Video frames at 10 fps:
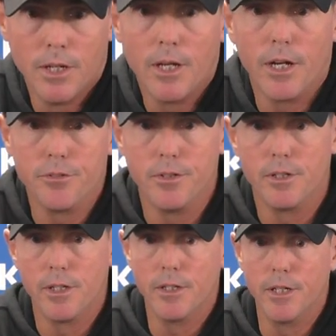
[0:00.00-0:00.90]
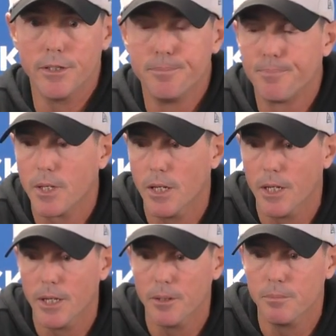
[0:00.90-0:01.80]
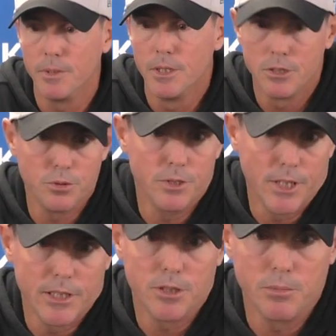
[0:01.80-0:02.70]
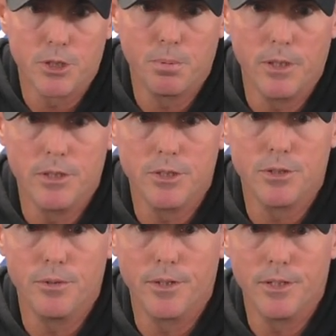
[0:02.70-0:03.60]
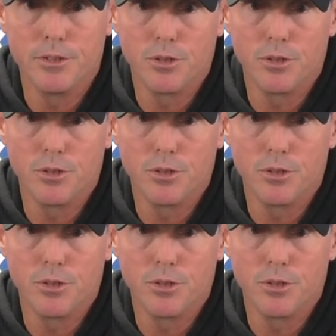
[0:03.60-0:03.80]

out there in LA. Um, so he's had some experience doing it.